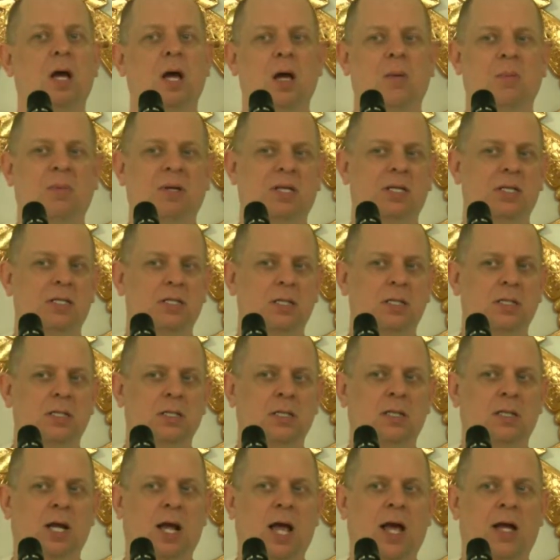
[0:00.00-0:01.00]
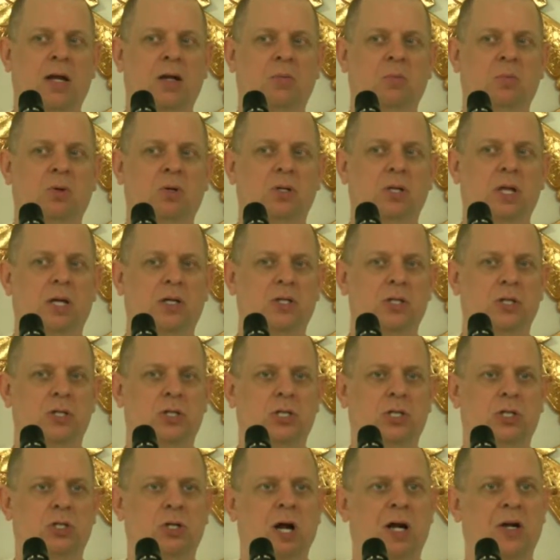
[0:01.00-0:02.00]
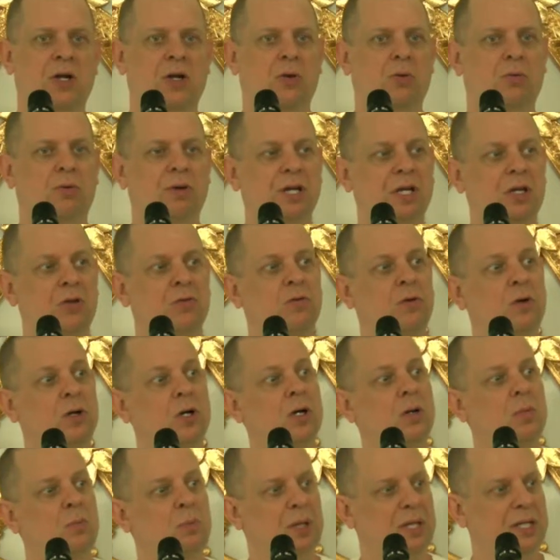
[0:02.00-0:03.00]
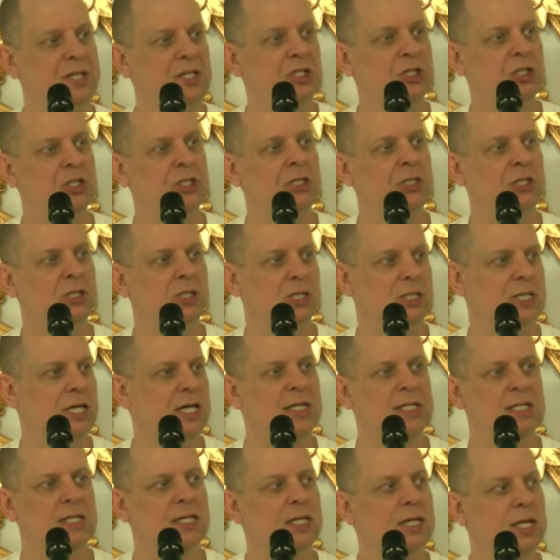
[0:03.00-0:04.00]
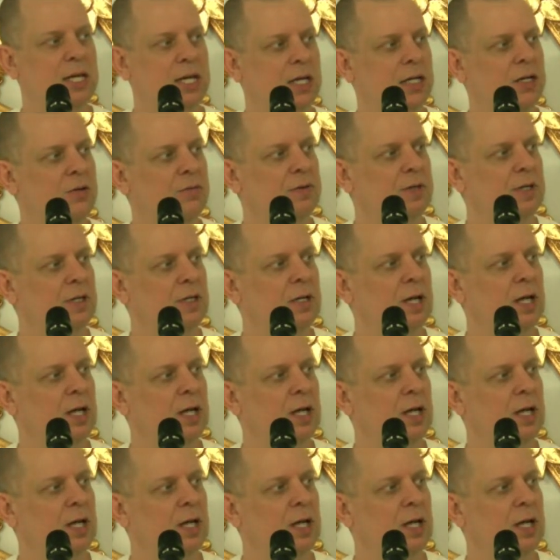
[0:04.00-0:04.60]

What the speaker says: But this isn't the kind of book that you're just trying to read for completion and just get to the end of it.